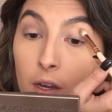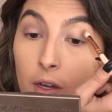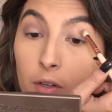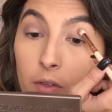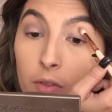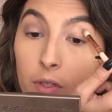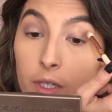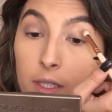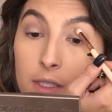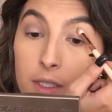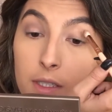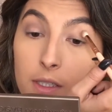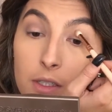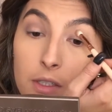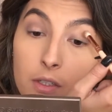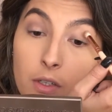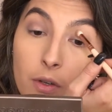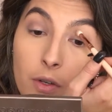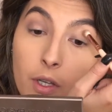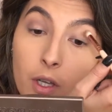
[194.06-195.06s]
craziness
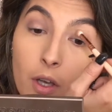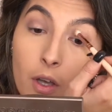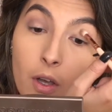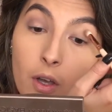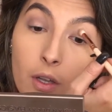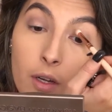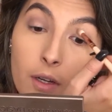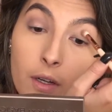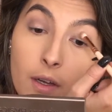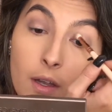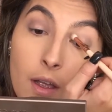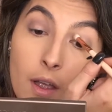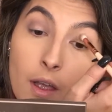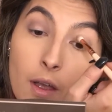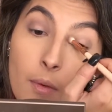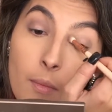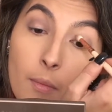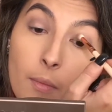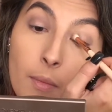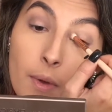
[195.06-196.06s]
going on.
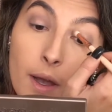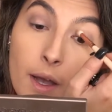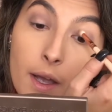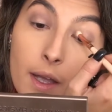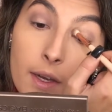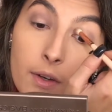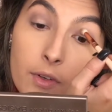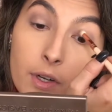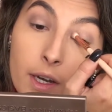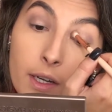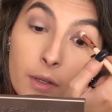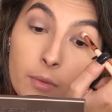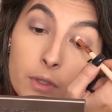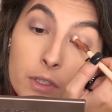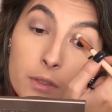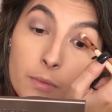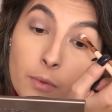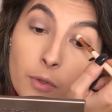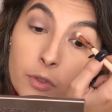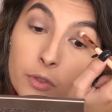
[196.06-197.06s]
My granny was
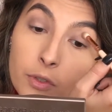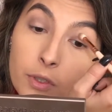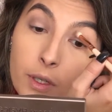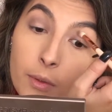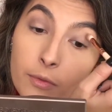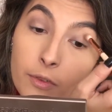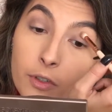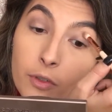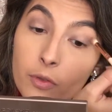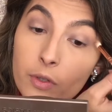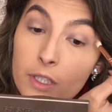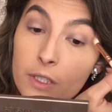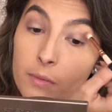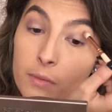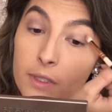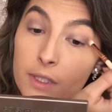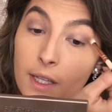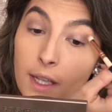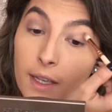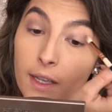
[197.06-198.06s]
supposed to come for
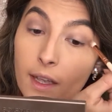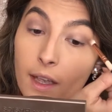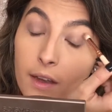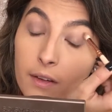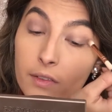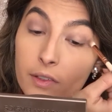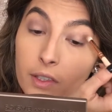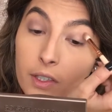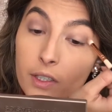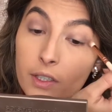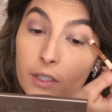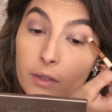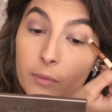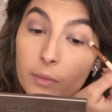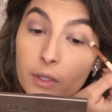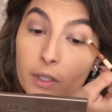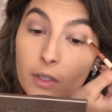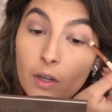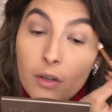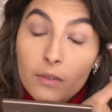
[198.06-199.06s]
Christmas like every year,
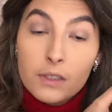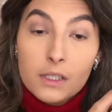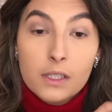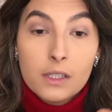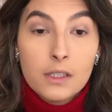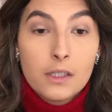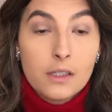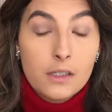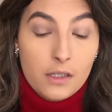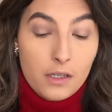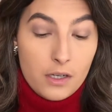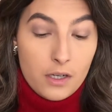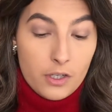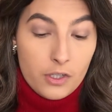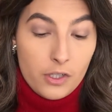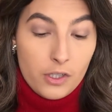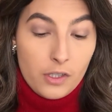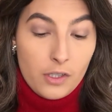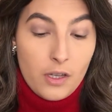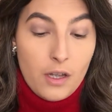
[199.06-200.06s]
but obviously this year
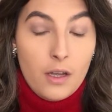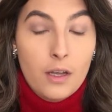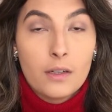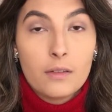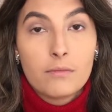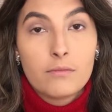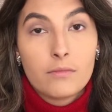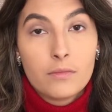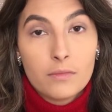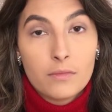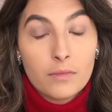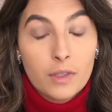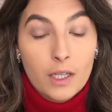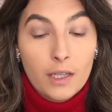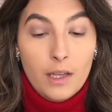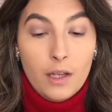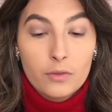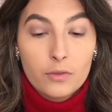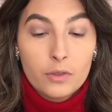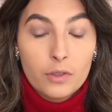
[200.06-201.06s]
she's not
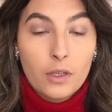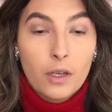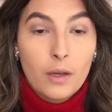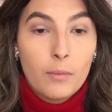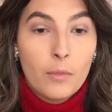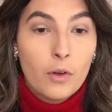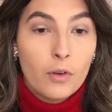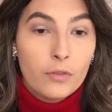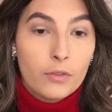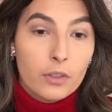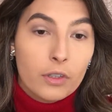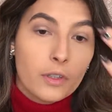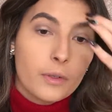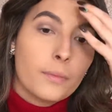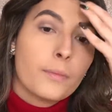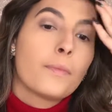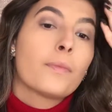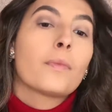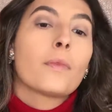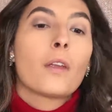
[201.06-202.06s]
allowed to come over
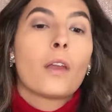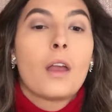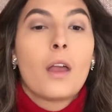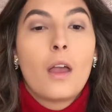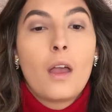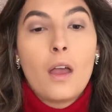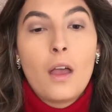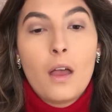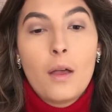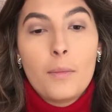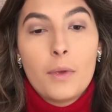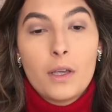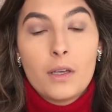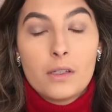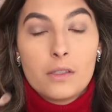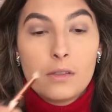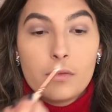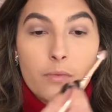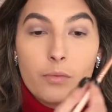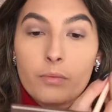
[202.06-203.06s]

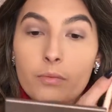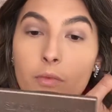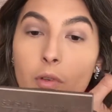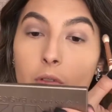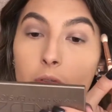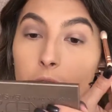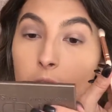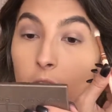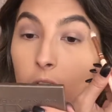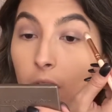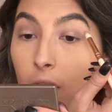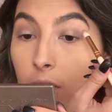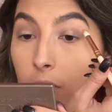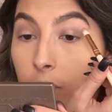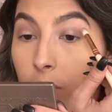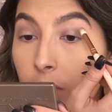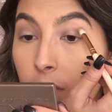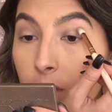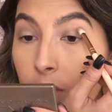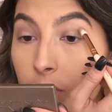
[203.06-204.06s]
because, well, you can't
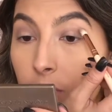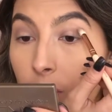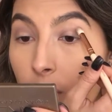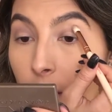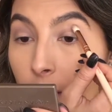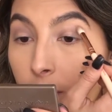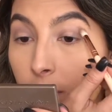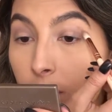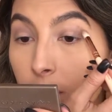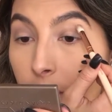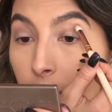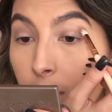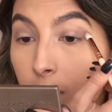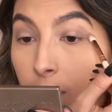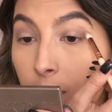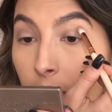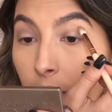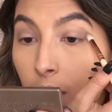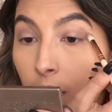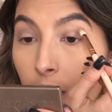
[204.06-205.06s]
really
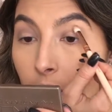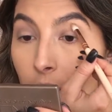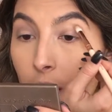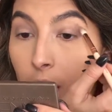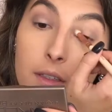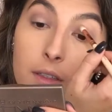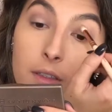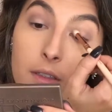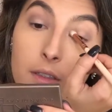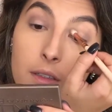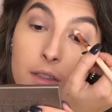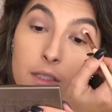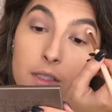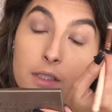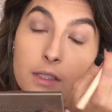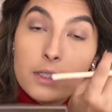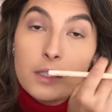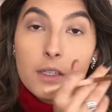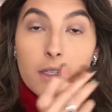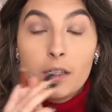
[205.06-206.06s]
travel. This
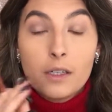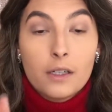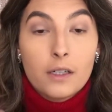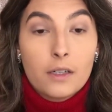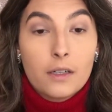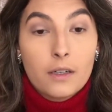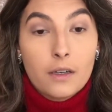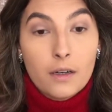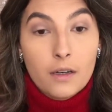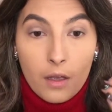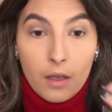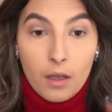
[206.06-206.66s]
year,